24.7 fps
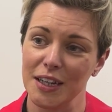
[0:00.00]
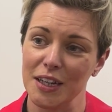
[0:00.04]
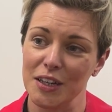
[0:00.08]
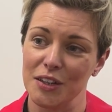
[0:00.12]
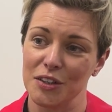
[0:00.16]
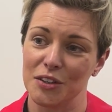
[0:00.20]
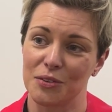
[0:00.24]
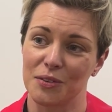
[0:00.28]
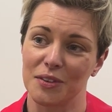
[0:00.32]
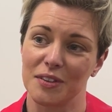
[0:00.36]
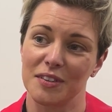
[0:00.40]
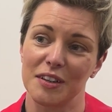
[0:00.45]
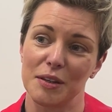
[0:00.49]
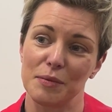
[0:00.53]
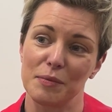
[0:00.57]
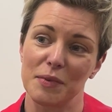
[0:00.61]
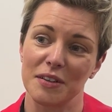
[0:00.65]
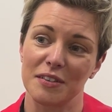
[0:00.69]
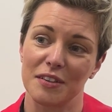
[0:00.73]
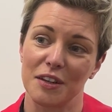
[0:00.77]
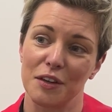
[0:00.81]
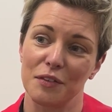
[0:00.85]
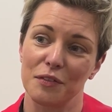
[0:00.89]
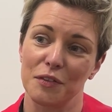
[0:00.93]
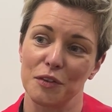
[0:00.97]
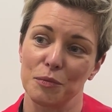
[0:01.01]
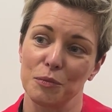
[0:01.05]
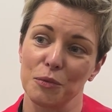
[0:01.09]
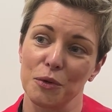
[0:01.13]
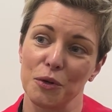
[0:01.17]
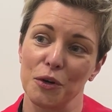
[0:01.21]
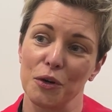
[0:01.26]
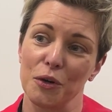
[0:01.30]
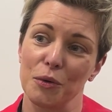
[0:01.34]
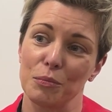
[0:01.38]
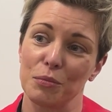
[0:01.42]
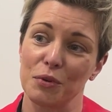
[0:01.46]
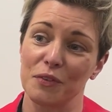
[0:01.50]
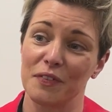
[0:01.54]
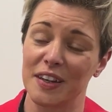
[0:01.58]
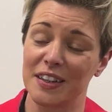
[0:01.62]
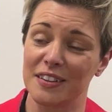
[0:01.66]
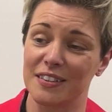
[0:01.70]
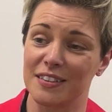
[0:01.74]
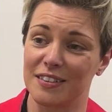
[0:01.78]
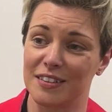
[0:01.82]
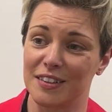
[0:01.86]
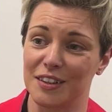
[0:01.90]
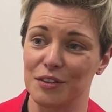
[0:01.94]
So I see myself as more
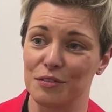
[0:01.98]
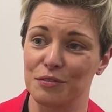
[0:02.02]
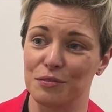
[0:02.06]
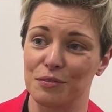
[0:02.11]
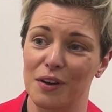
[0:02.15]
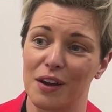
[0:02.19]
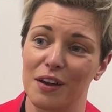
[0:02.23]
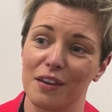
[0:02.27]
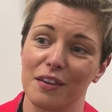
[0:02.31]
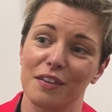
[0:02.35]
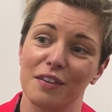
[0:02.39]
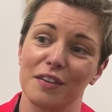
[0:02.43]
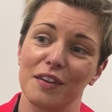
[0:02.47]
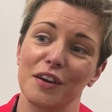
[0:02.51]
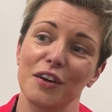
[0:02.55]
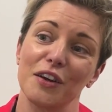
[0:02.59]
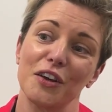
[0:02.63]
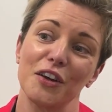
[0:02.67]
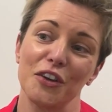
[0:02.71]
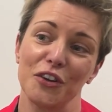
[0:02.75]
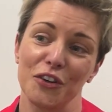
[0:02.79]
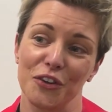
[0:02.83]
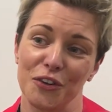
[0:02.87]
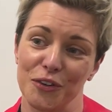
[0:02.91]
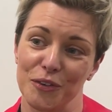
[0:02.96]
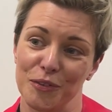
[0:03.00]
preventative rather than cure.